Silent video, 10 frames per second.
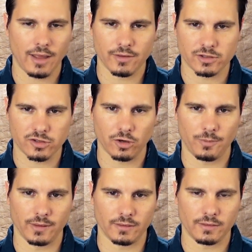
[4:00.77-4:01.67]
and the
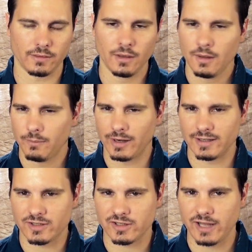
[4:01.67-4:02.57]
serpent, but
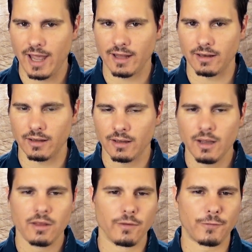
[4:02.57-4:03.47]
instead
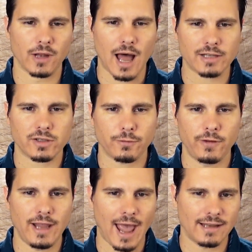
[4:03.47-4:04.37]
the
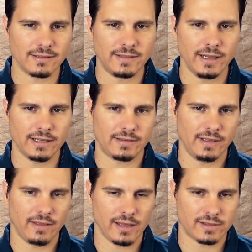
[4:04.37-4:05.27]
philosophy and
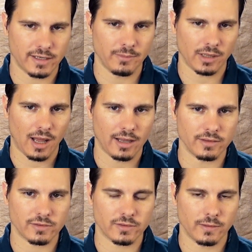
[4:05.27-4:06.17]
deity they
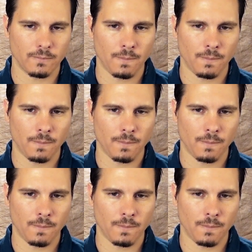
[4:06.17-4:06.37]
symbolized.